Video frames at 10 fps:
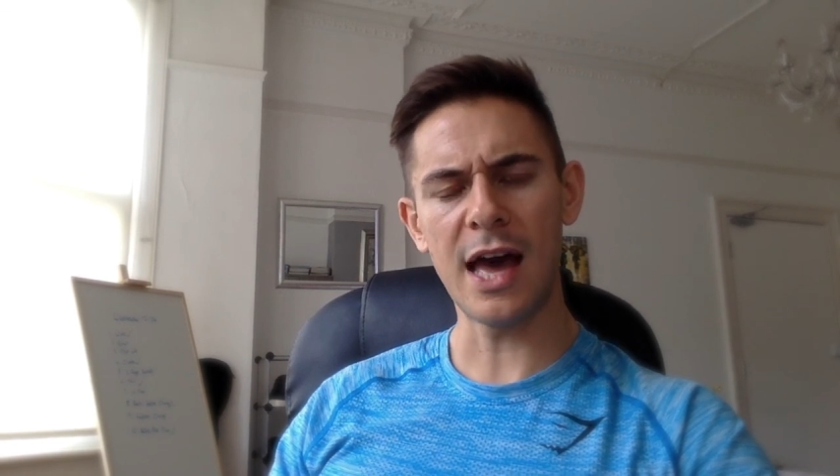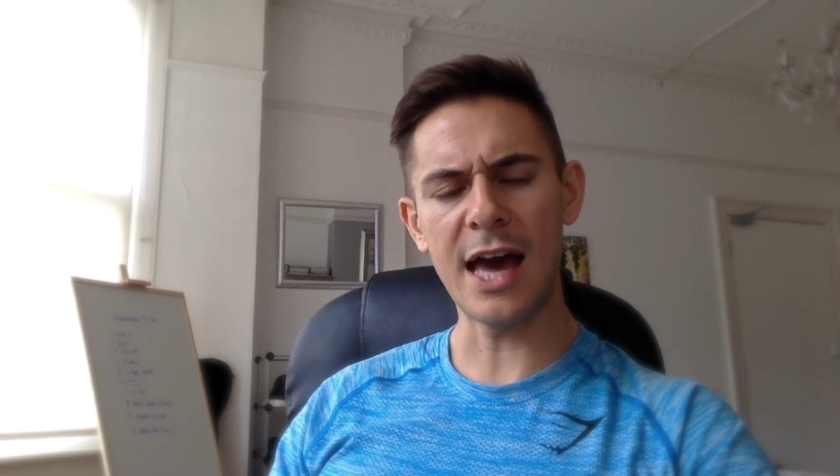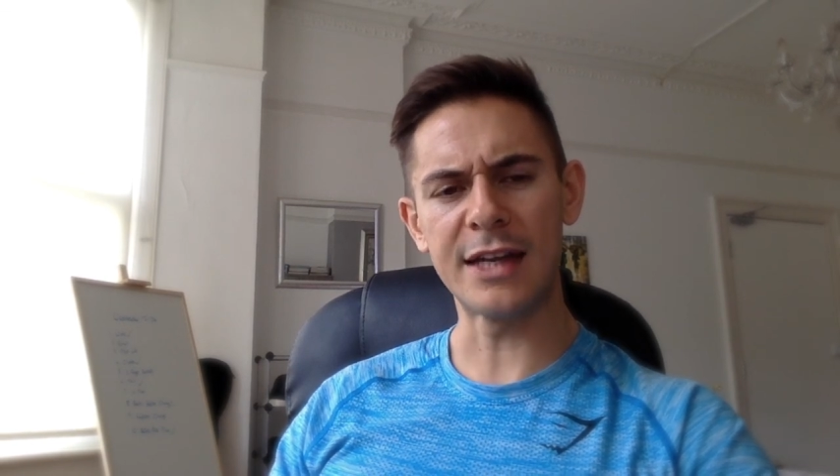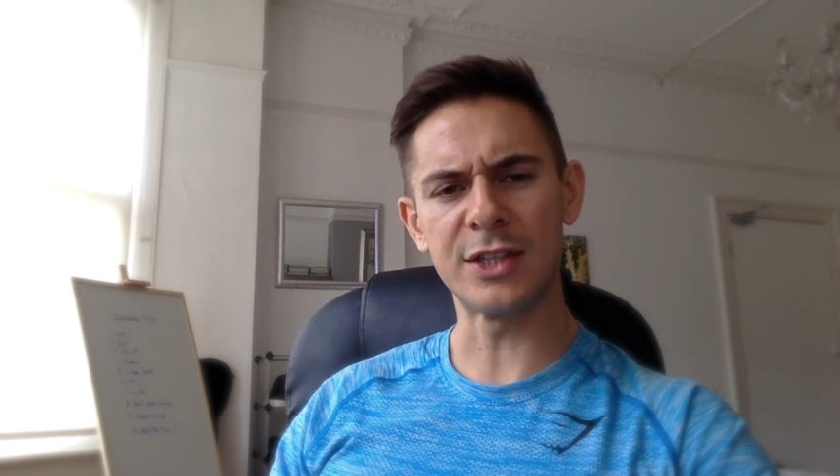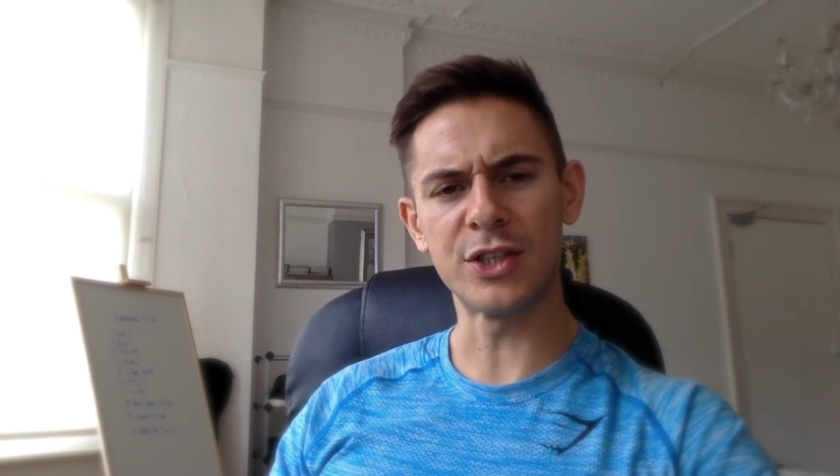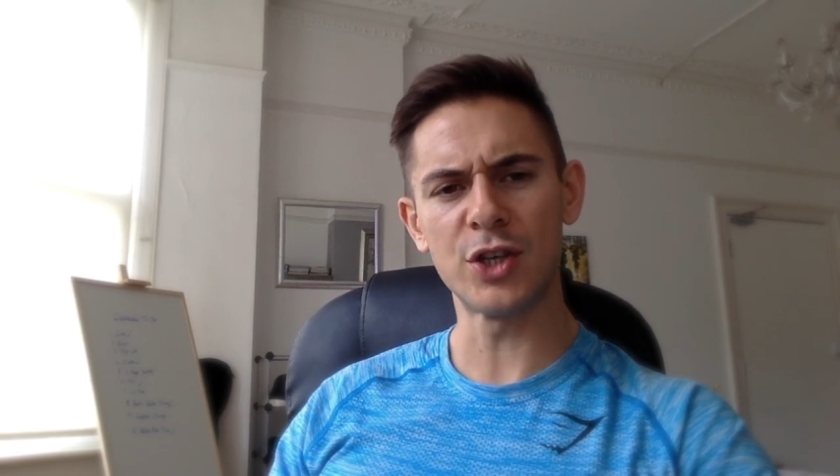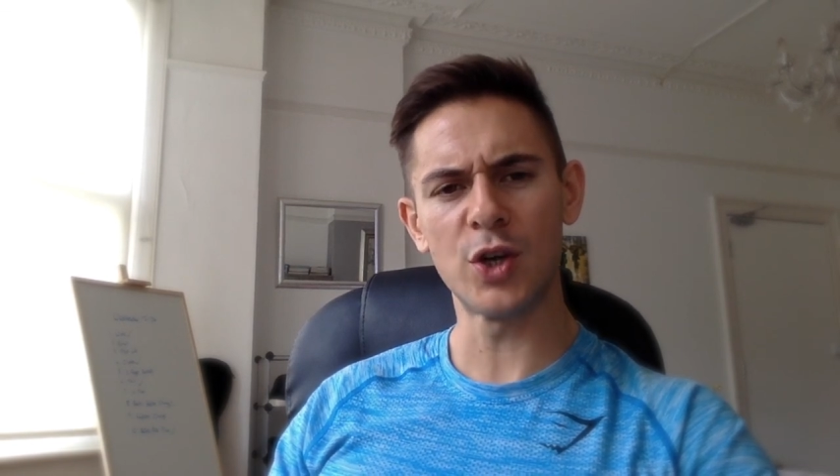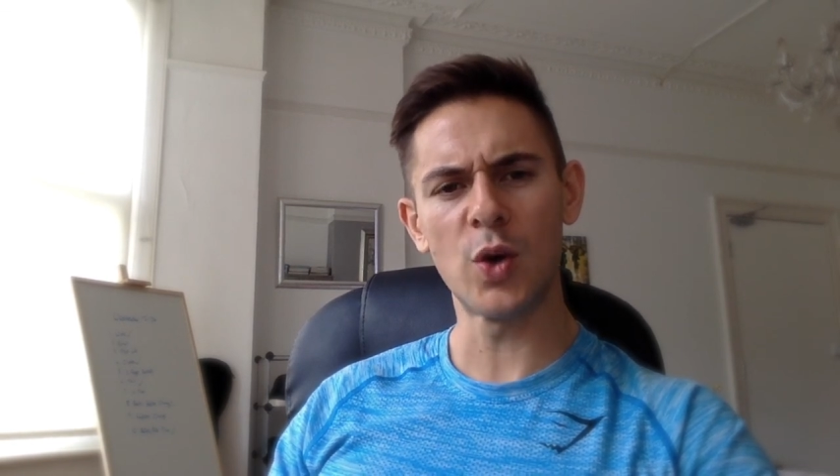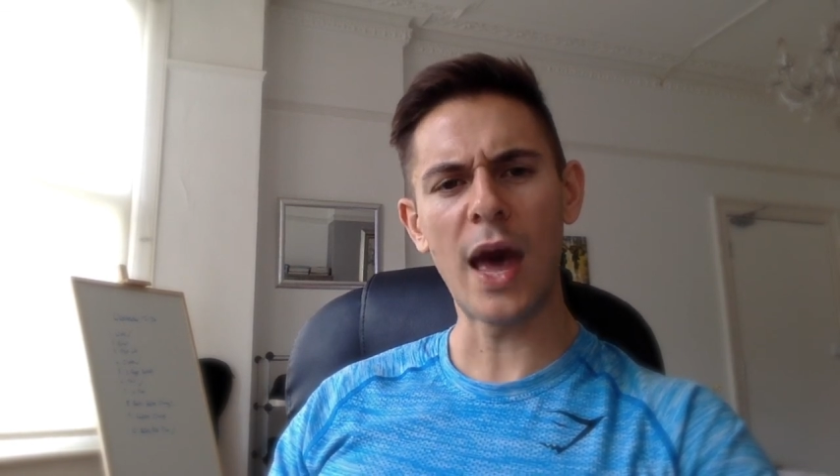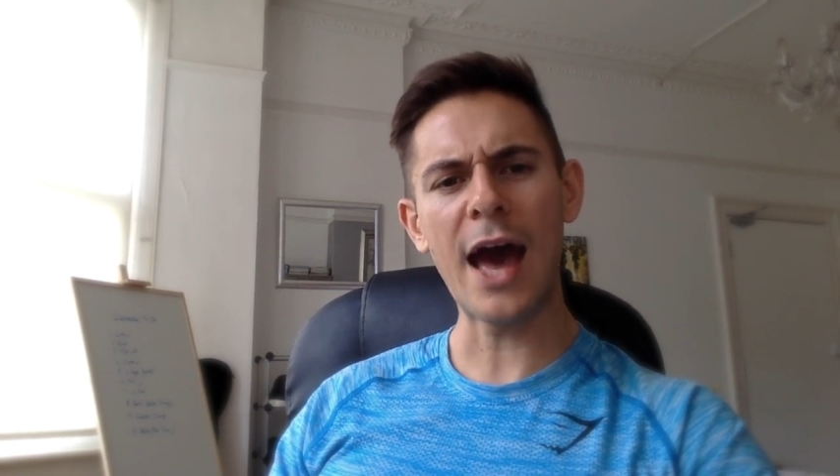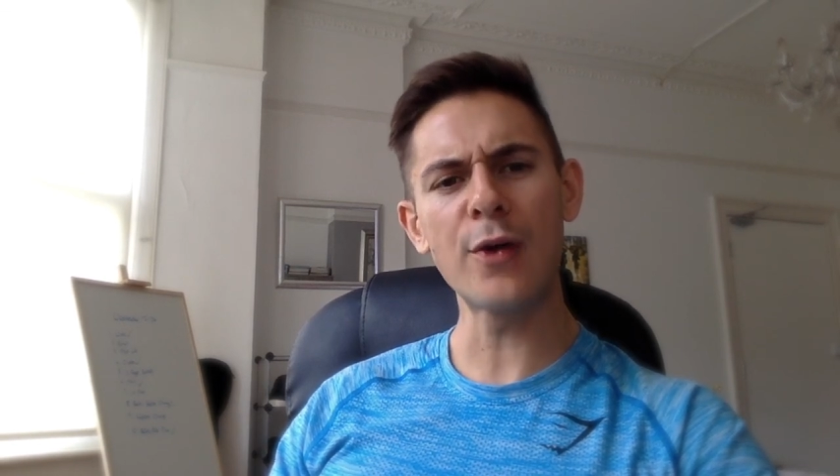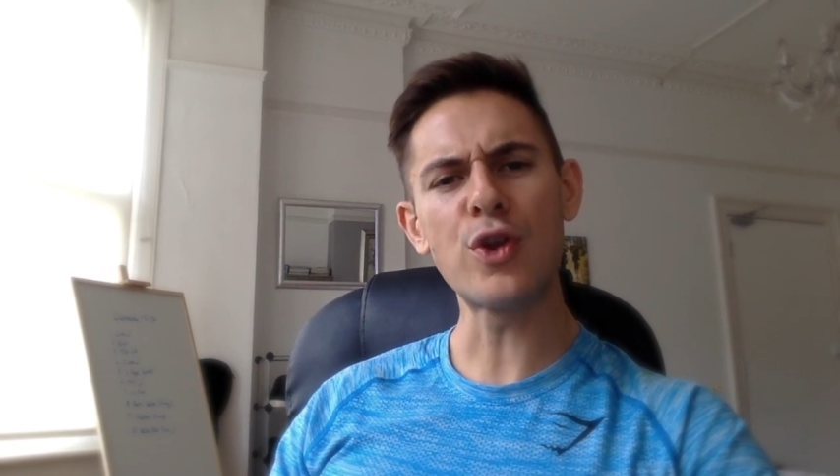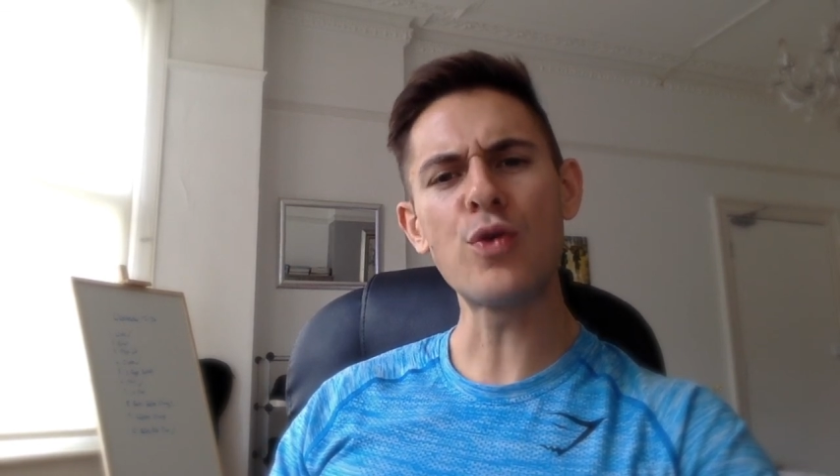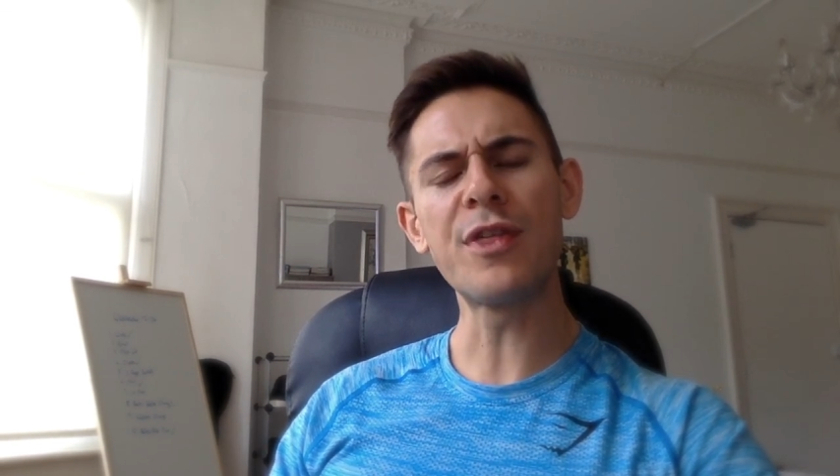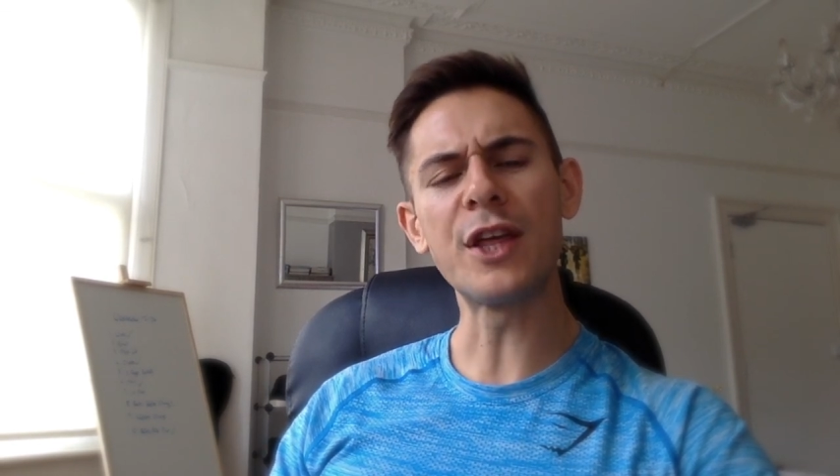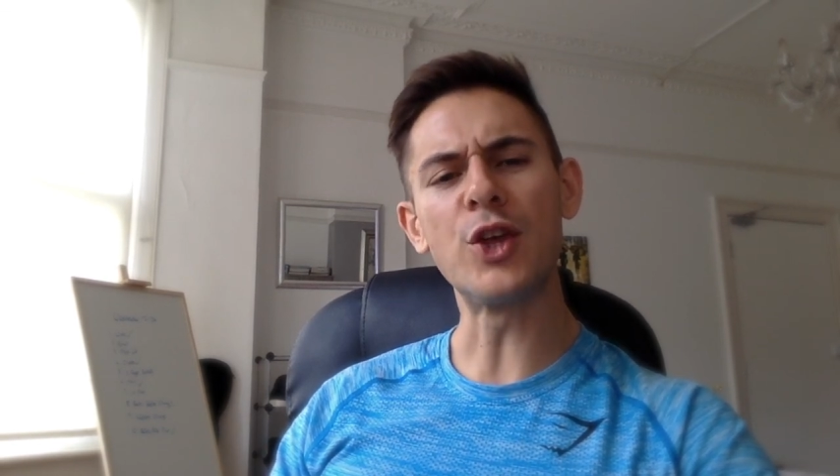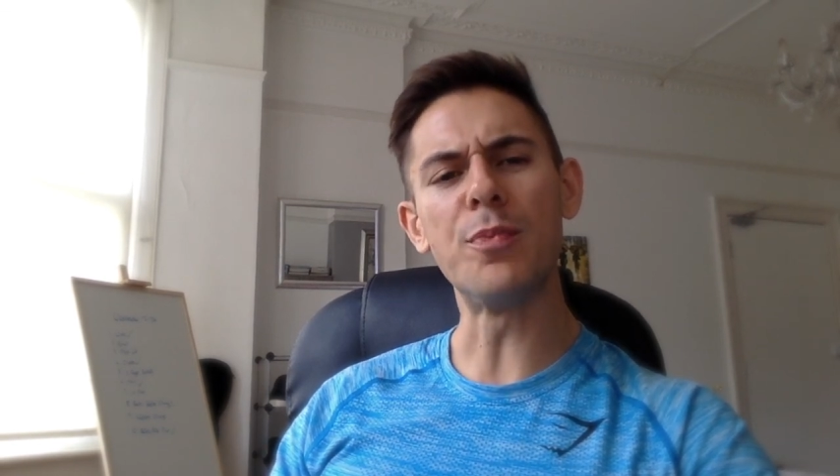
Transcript: and how you think